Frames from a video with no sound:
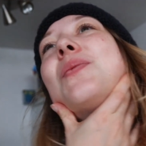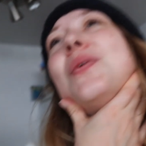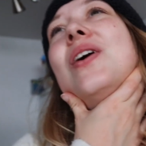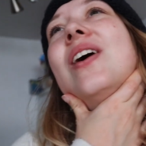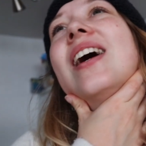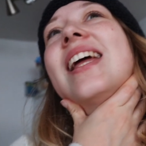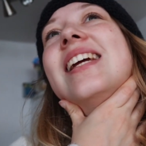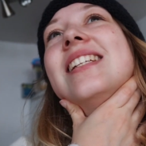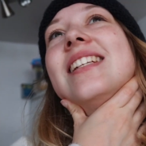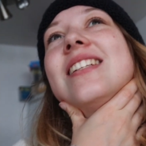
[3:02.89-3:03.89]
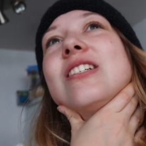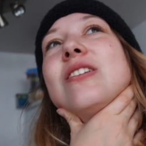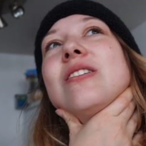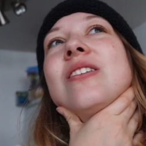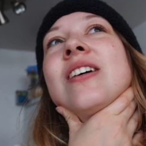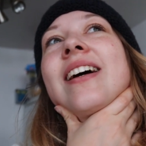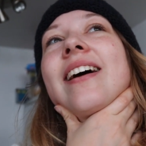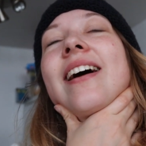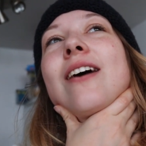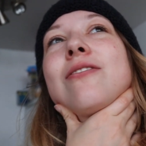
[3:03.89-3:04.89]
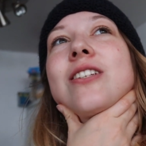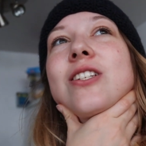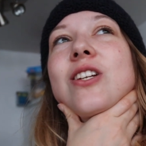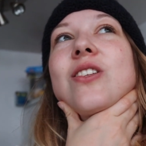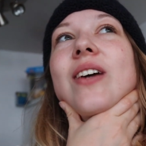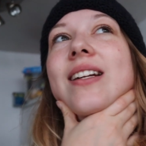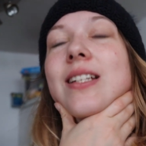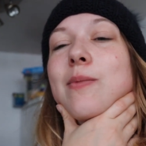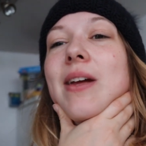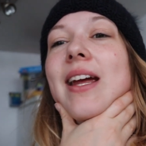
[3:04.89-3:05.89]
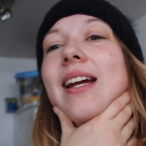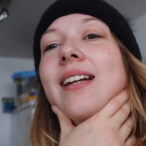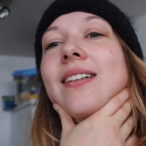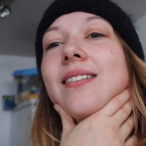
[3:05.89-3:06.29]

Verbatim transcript: Like, why did you have to do that to me?